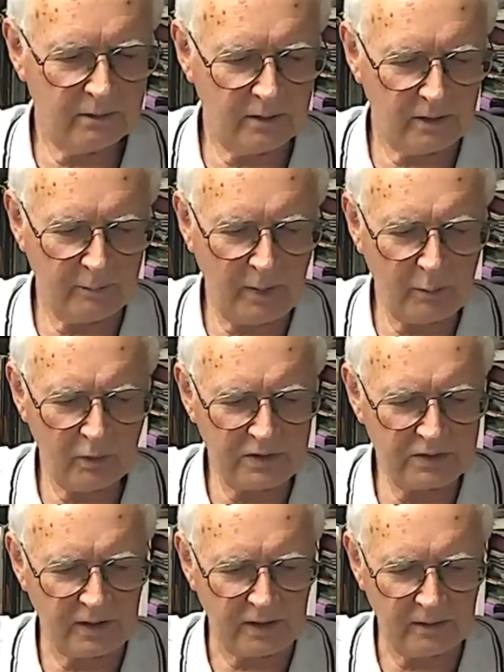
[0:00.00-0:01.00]
a memory
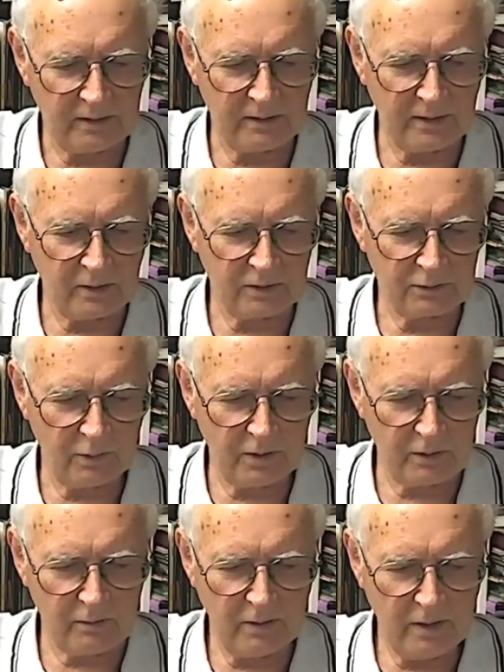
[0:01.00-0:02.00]
stick in there as
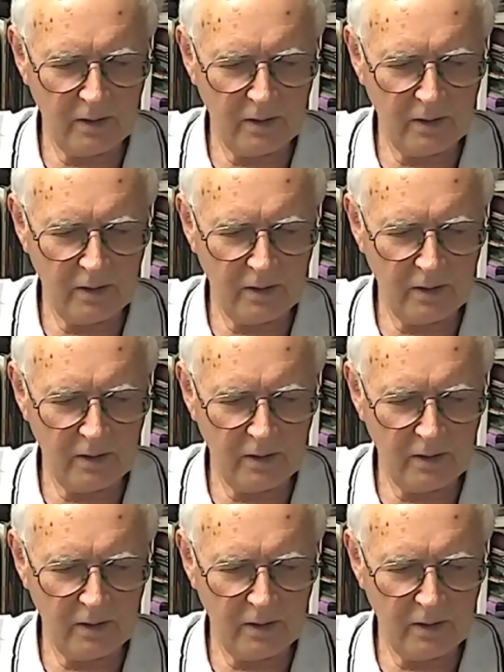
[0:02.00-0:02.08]
well,